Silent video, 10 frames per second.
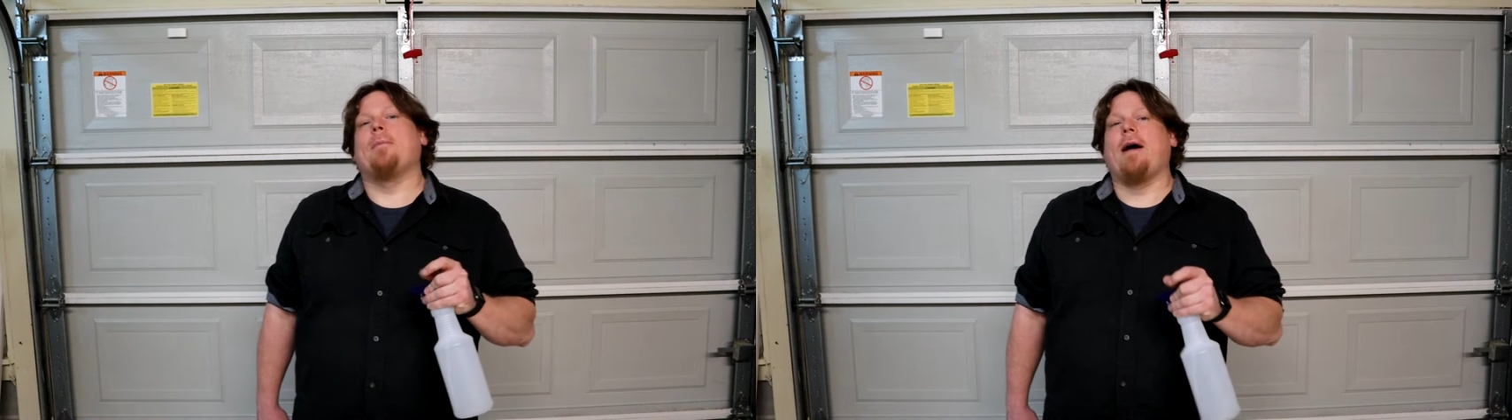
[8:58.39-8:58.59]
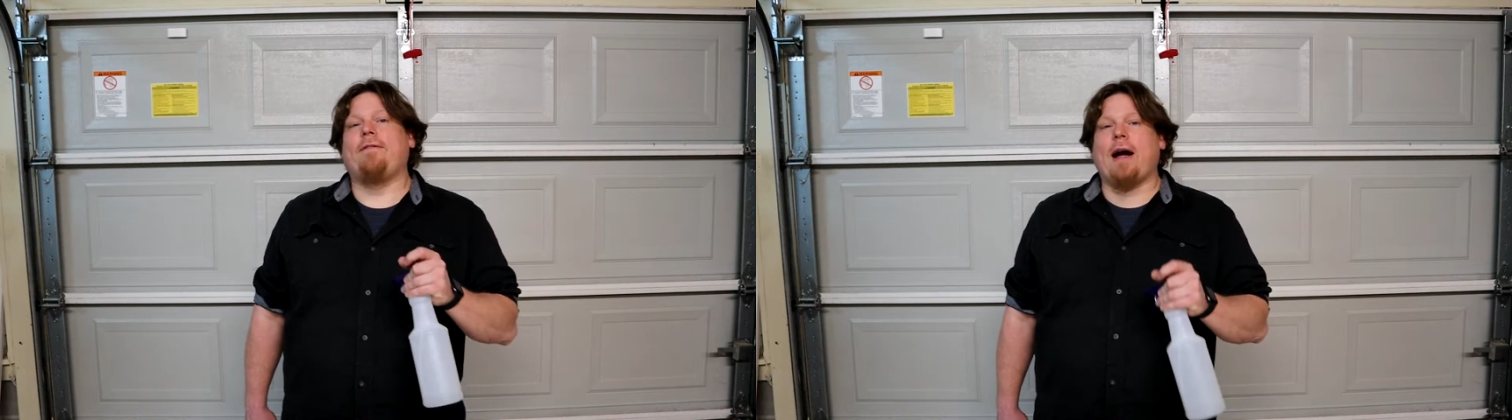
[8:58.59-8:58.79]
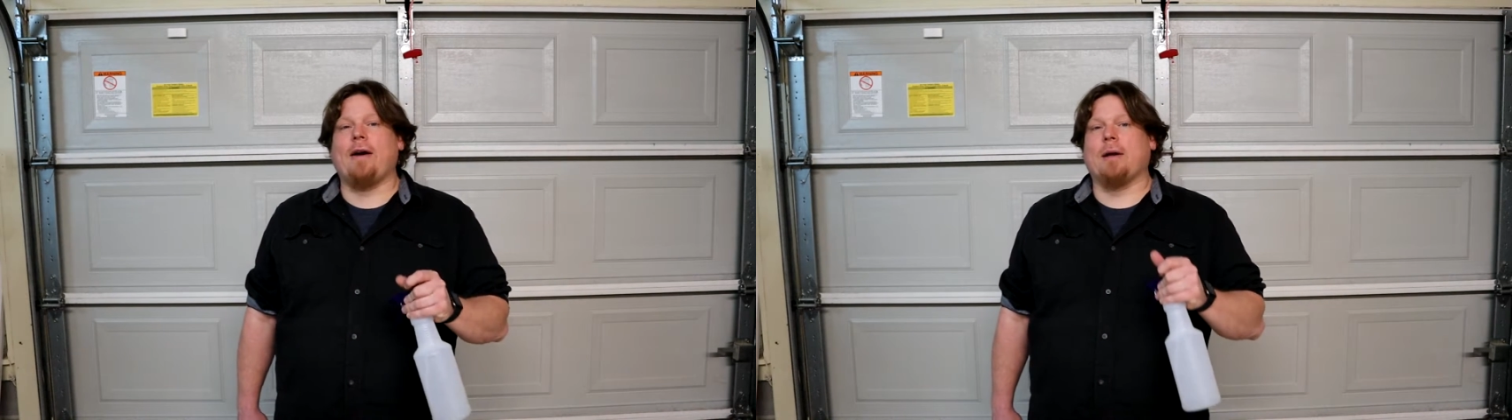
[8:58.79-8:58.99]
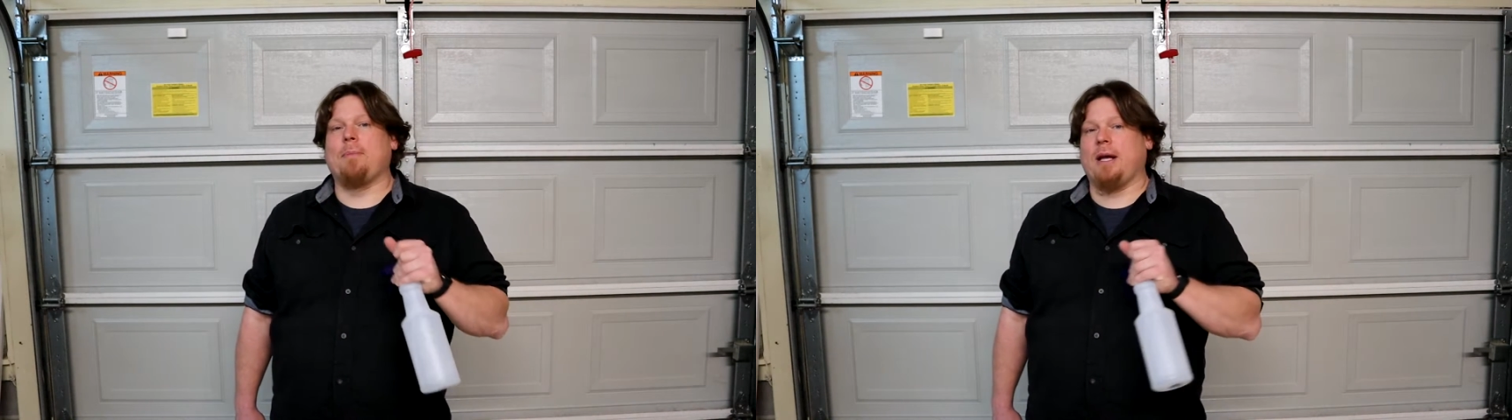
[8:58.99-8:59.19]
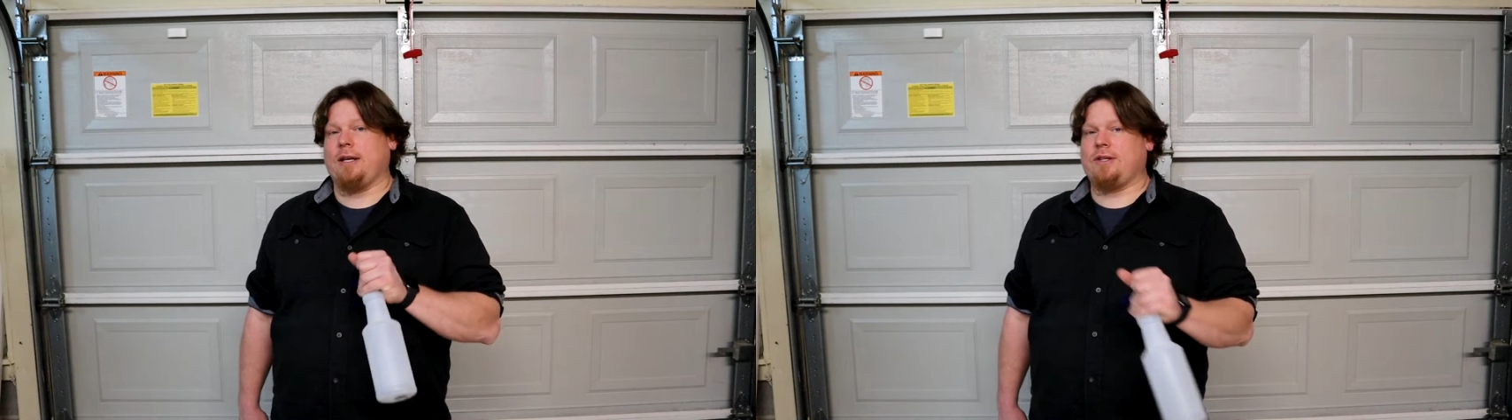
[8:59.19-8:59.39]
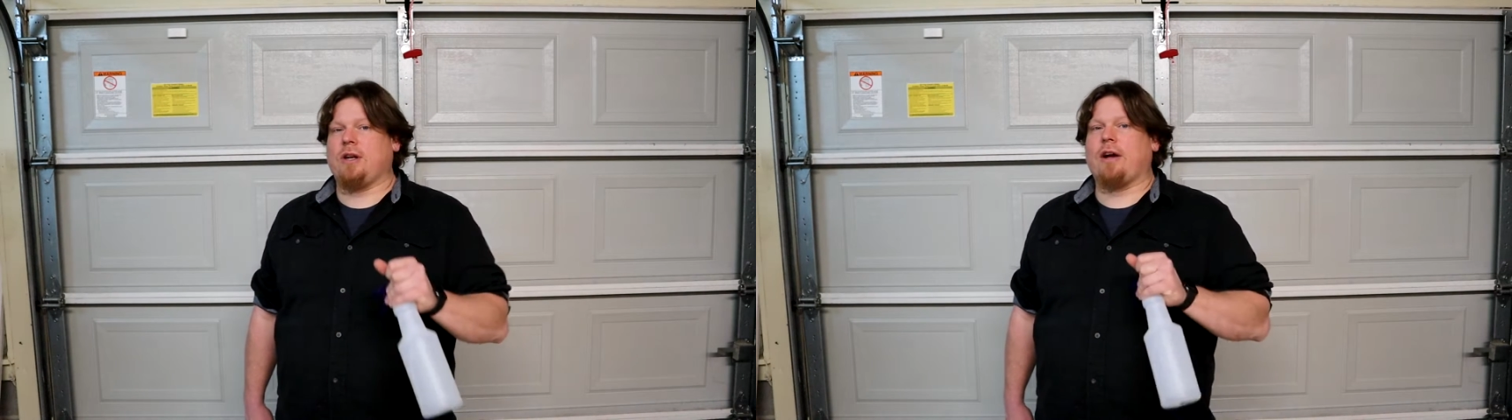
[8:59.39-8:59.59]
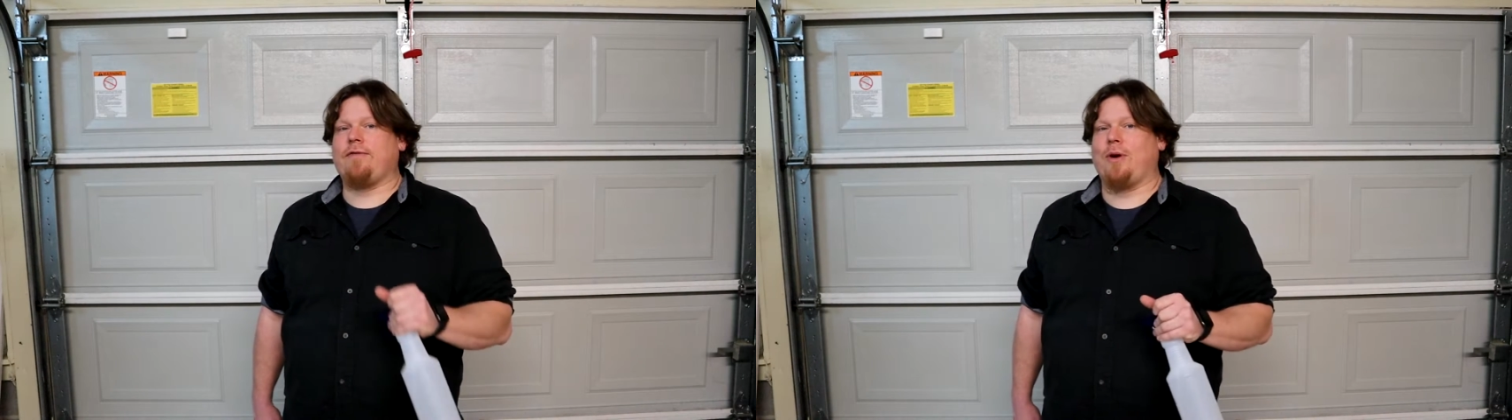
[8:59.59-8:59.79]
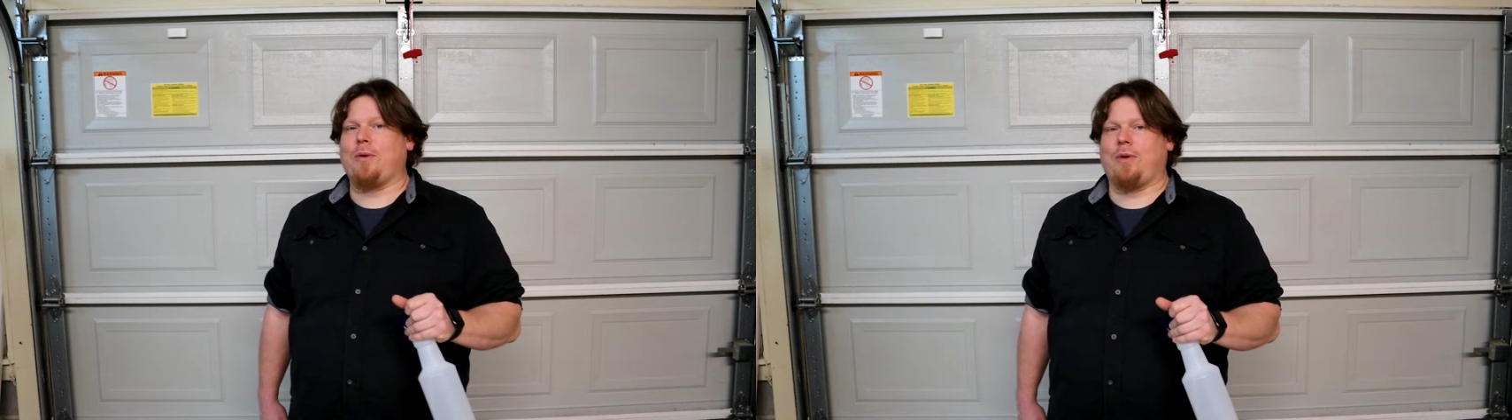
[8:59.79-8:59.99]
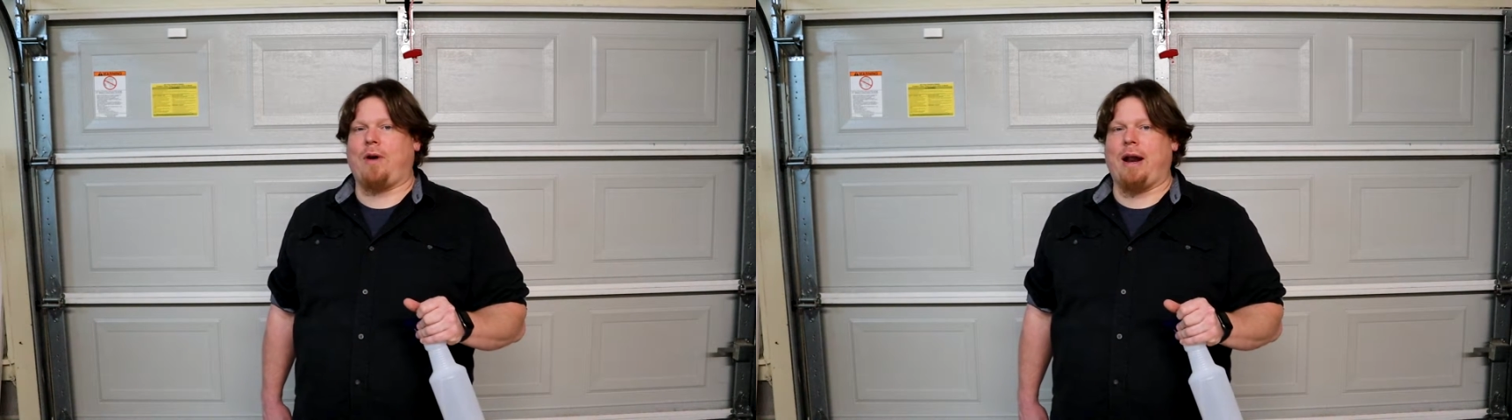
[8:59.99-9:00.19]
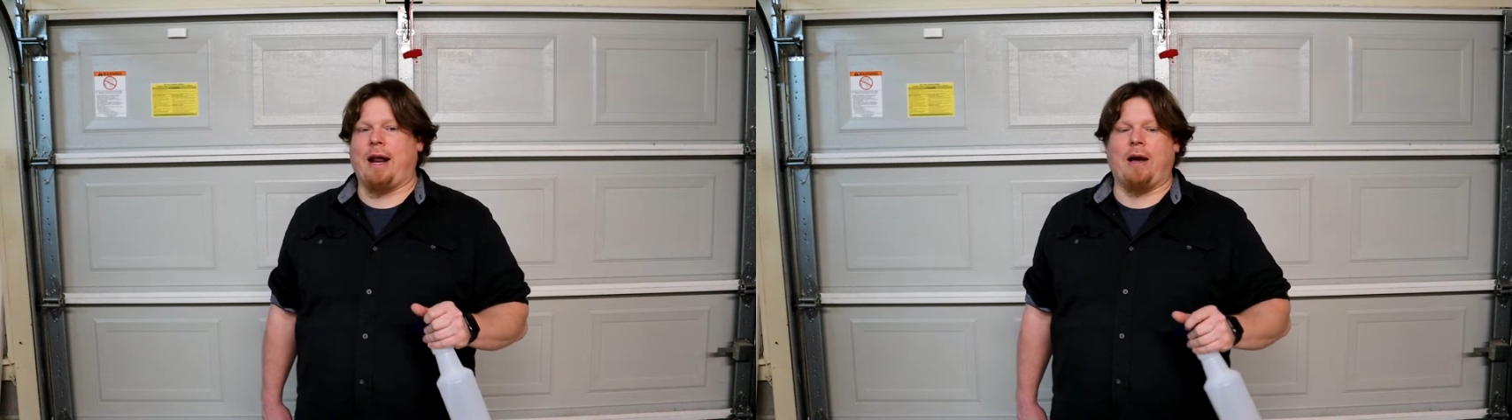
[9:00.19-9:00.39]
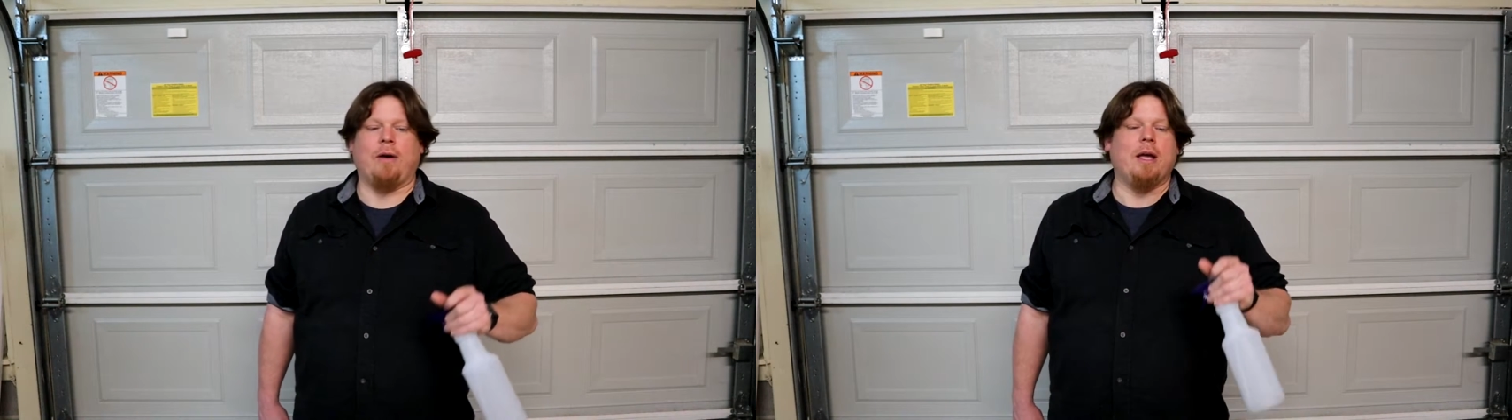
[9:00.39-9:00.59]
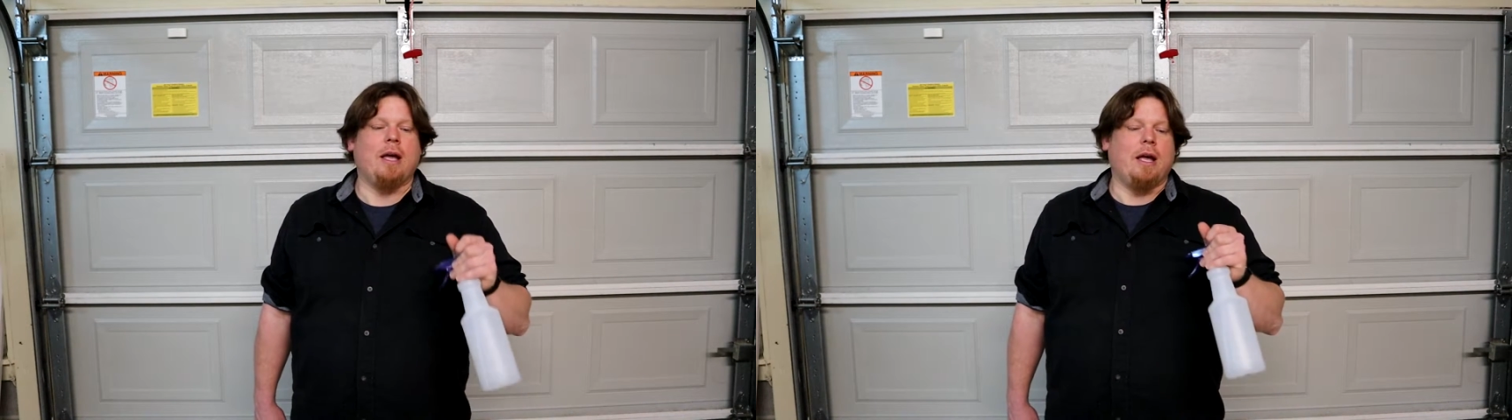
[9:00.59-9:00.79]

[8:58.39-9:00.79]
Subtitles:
my firing pin is stuck forward right now.